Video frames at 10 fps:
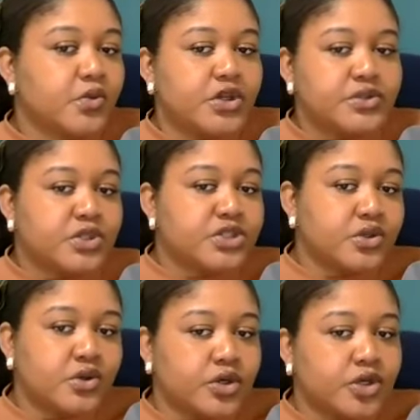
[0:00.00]
once a
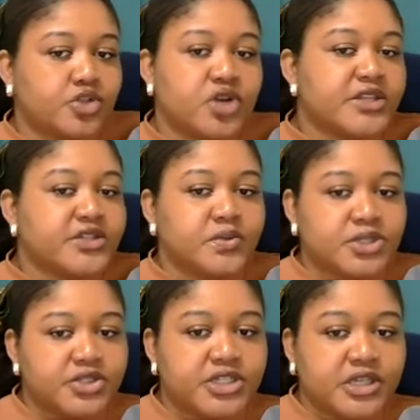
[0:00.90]
quarter, try this
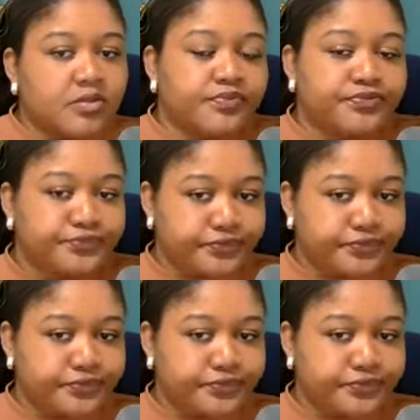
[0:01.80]
with your team.